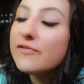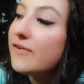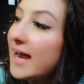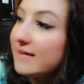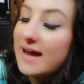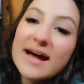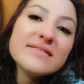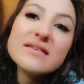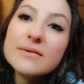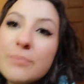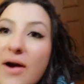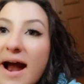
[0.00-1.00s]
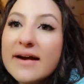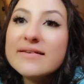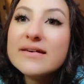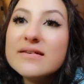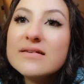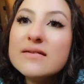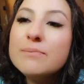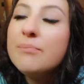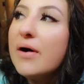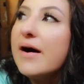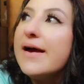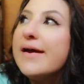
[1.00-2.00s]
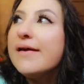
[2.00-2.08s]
fantastic practice, but